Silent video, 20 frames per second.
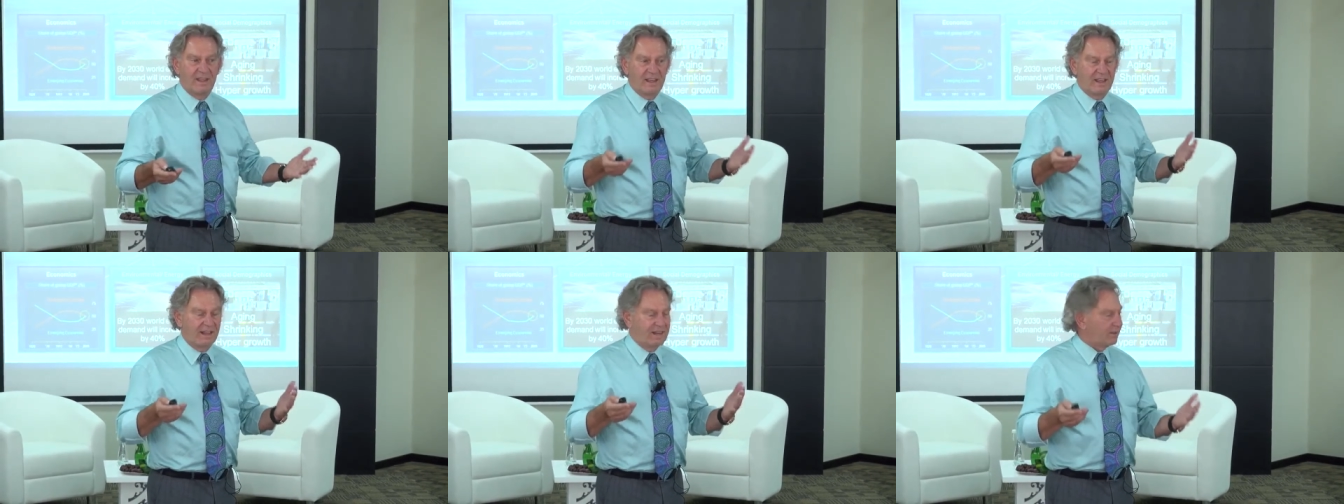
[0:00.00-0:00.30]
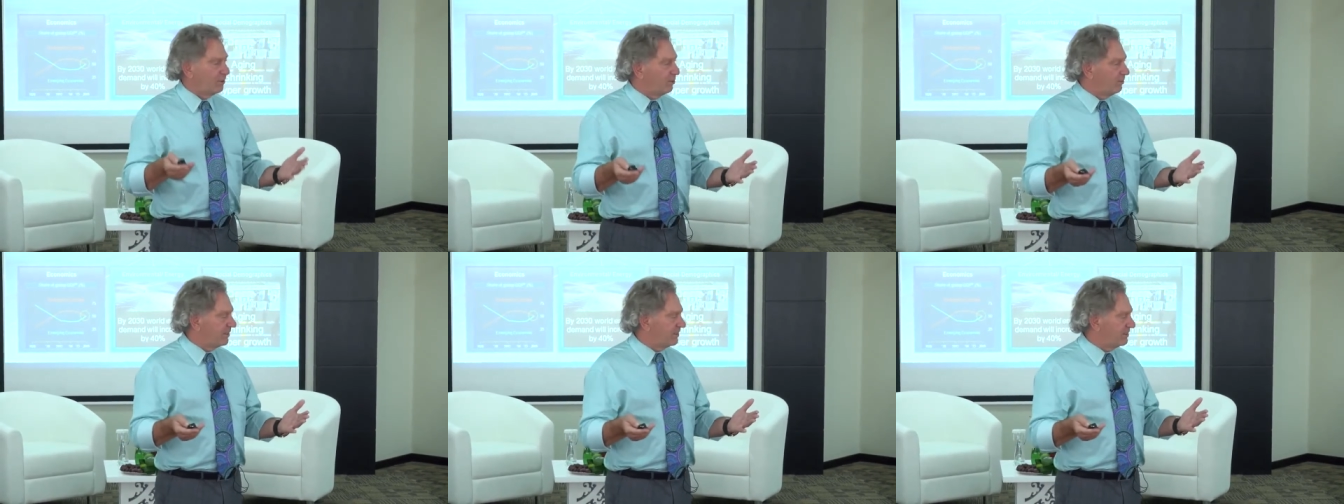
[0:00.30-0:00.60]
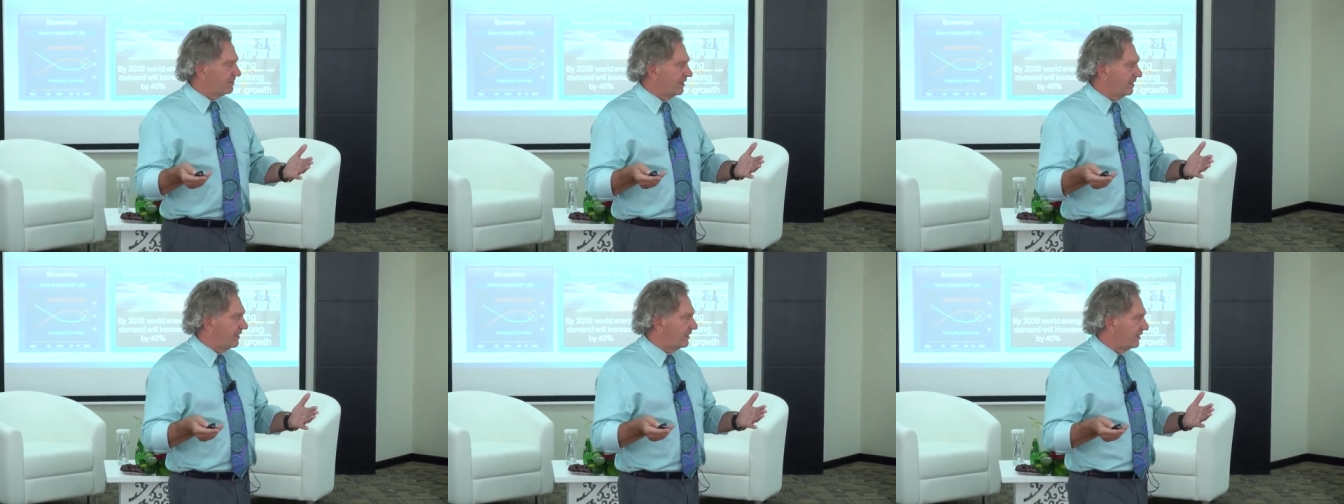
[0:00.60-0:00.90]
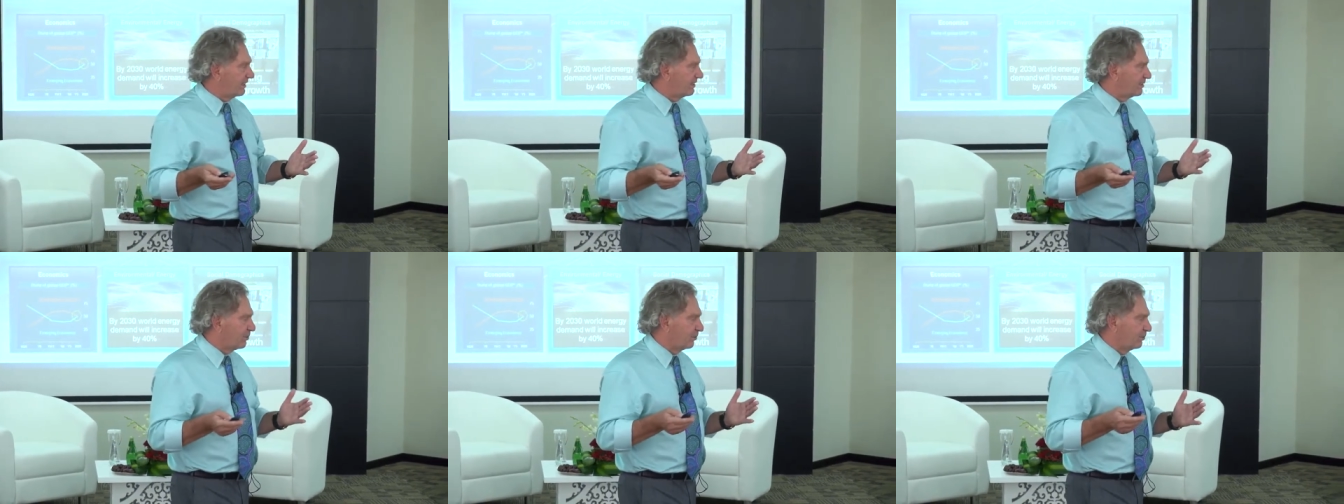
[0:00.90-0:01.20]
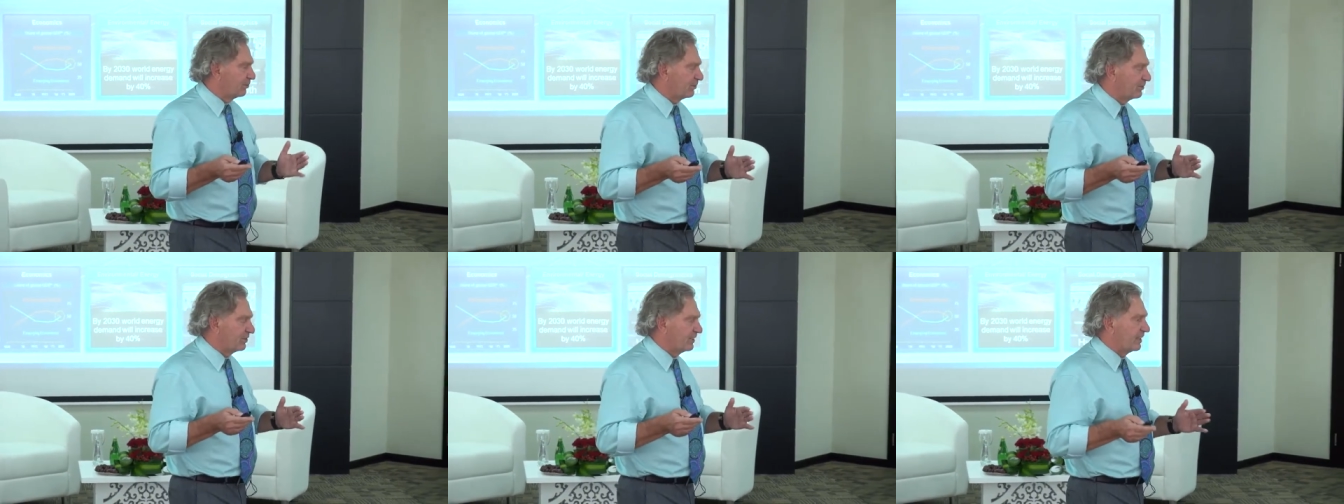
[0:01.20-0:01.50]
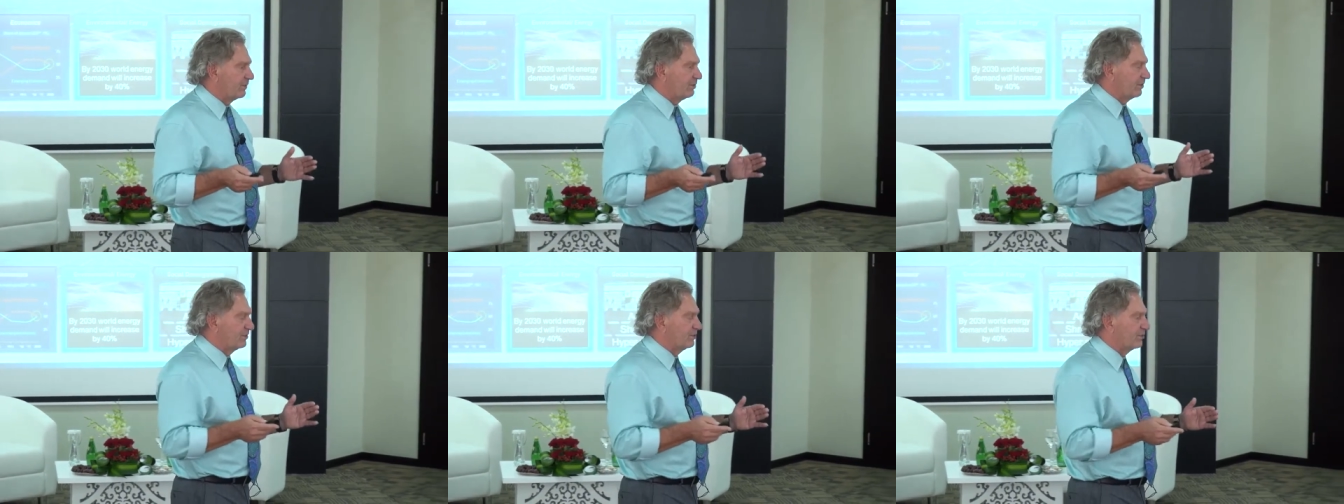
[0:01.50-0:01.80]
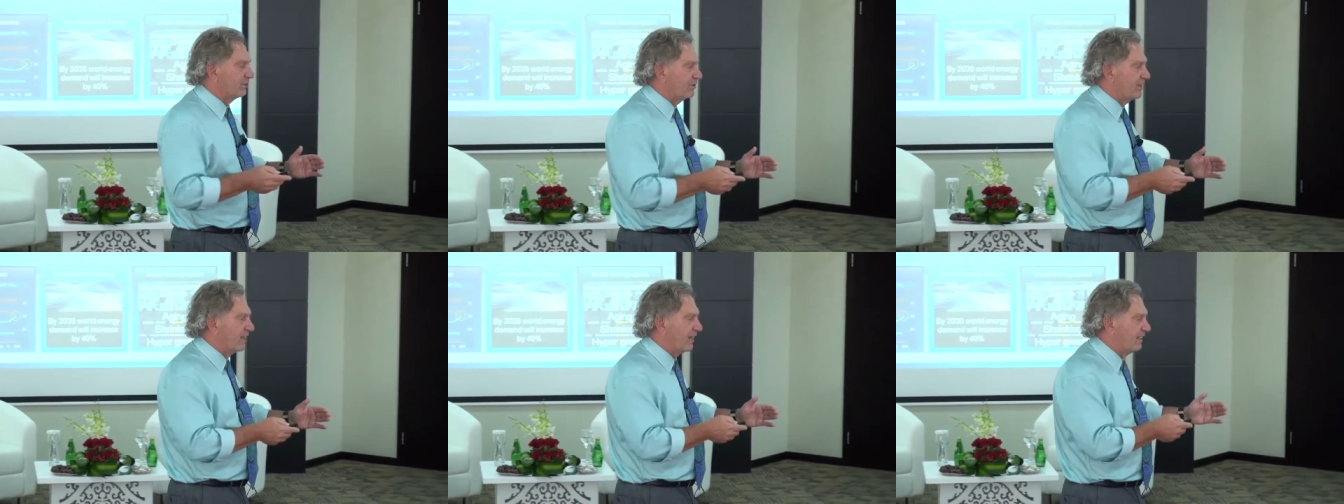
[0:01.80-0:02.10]
And I always say that God was able to
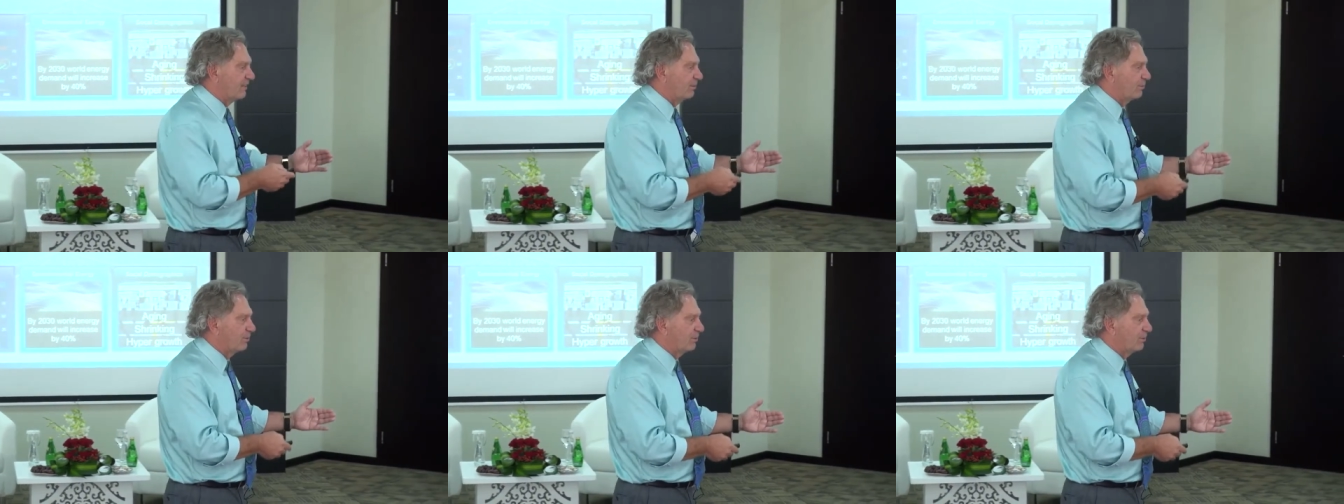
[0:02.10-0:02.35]
create the